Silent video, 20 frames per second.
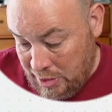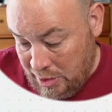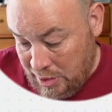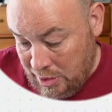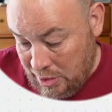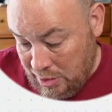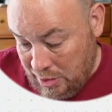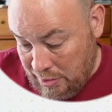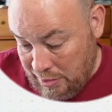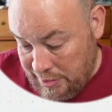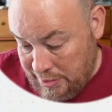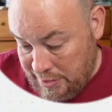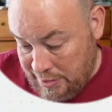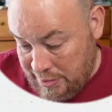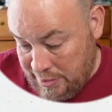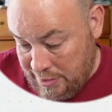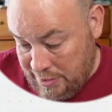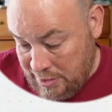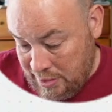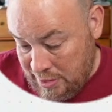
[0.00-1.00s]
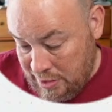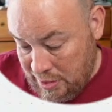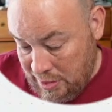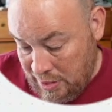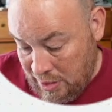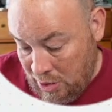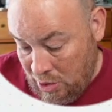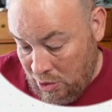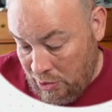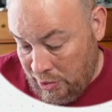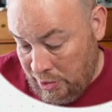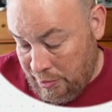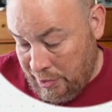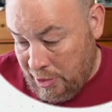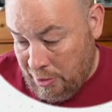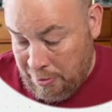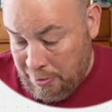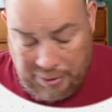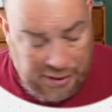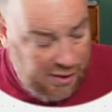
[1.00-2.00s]
Let's see. Oh, here we
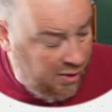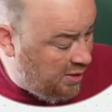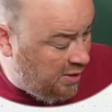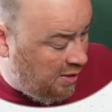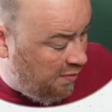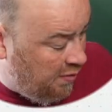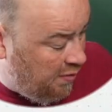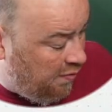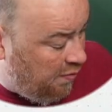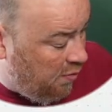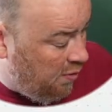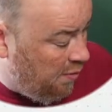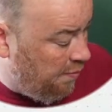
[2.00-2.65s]
go. Page 74.